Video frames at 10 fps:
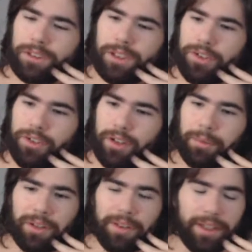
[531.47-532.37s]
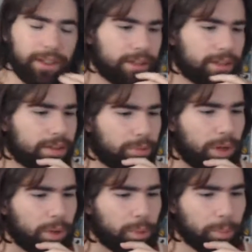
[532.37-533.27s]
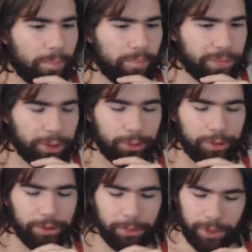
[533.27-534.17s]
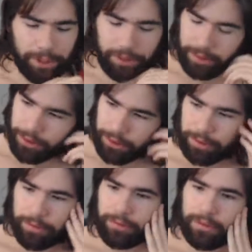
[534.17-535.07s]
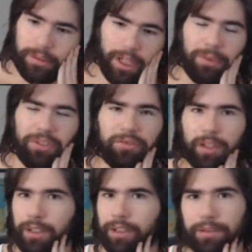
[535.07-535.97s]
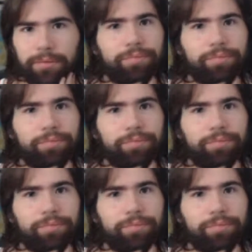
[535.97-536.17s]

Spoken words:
just thought about that. Wow, 2 years, man. Time is flying.